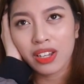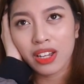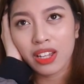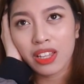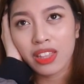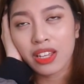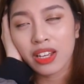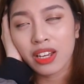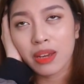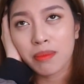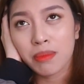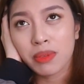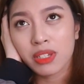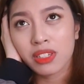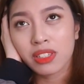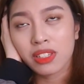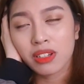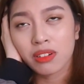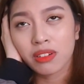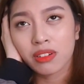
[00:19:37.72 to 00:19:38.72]
I think I
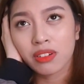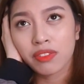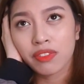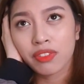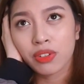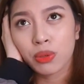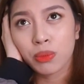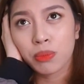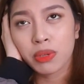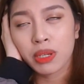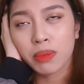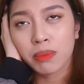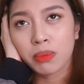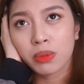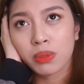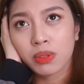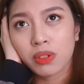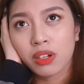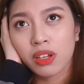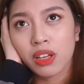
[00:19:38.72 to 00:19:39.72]
missed out on a few
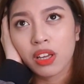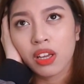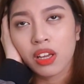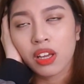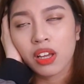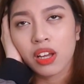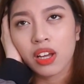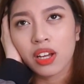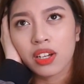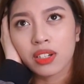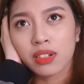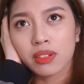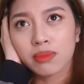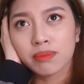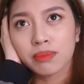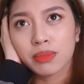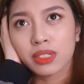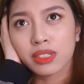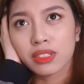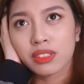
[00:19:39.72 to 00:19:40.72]
people,
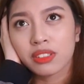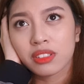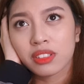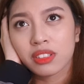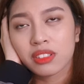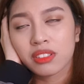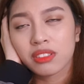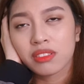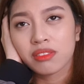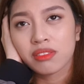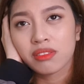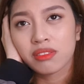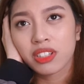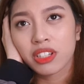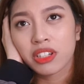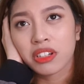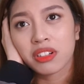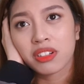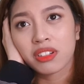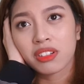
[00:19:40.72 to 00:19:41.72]
but
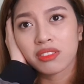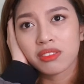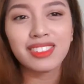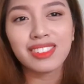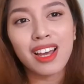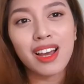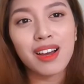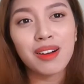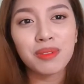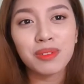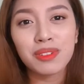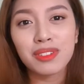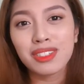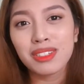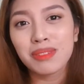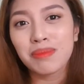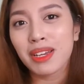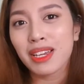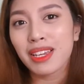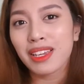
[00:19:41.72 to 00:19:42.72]
yeah, that
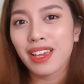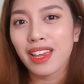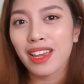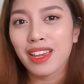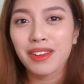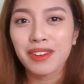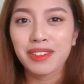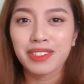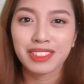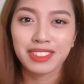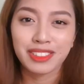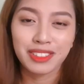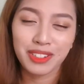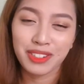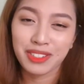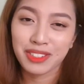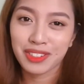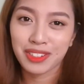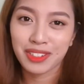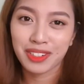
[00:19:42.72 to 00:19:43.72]
was my KCON
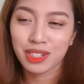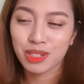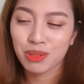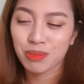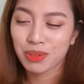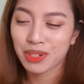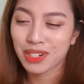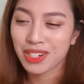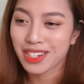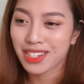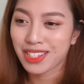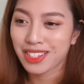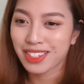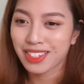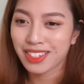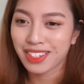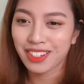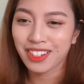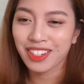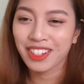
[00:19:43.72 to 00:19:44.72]
concert
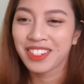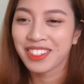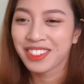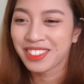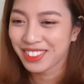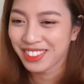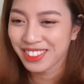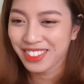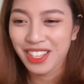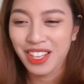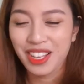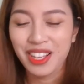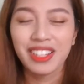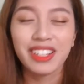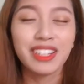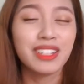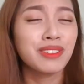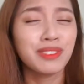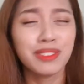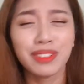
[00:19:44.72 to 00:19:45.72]
experience.
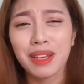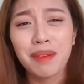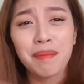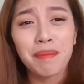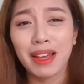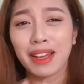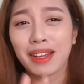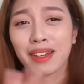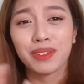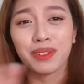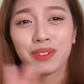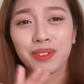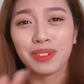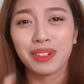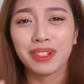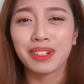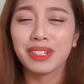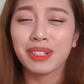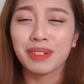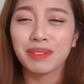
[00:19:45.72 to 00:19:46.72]
Like, looking back at all the
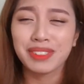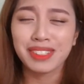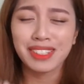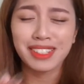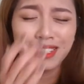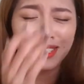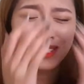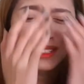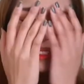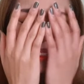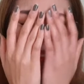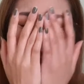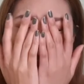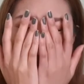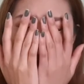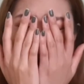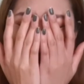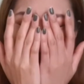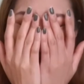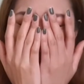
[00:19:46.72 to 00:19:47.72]
clips, it's
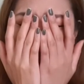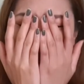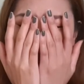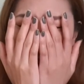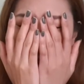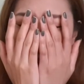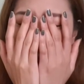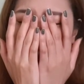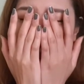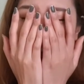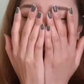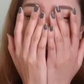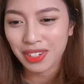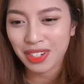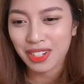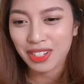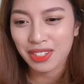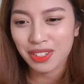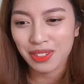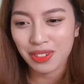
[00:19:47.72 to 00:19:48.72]
so weird.
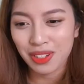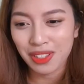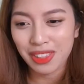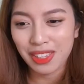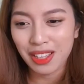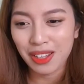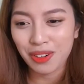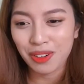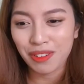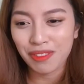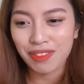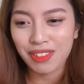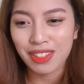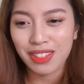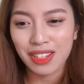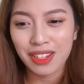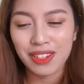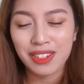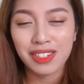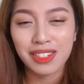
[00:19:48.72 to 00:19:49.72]
It's not that often
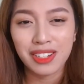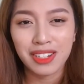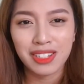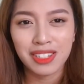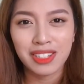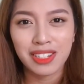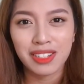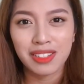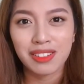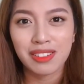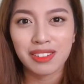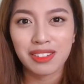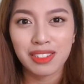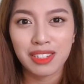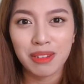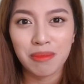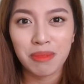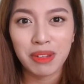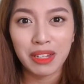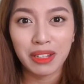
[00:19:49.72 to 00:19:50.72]
that you guys get to
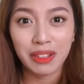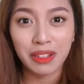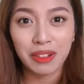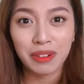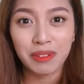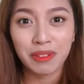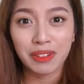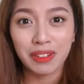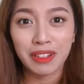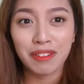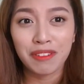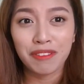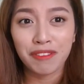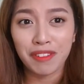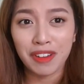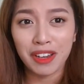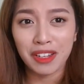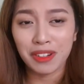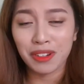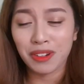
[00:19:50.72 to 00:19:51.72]
see me like really
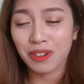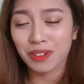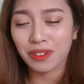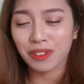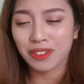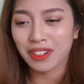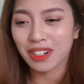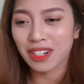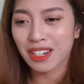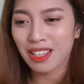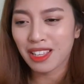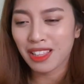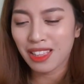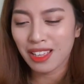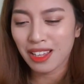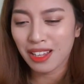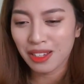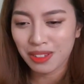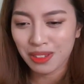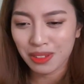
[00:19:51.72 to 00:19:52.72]
fangirl or
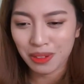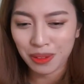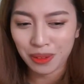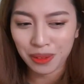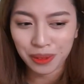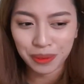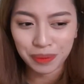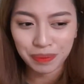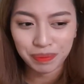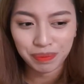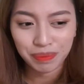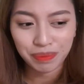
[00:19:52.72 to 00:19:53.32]
anything, so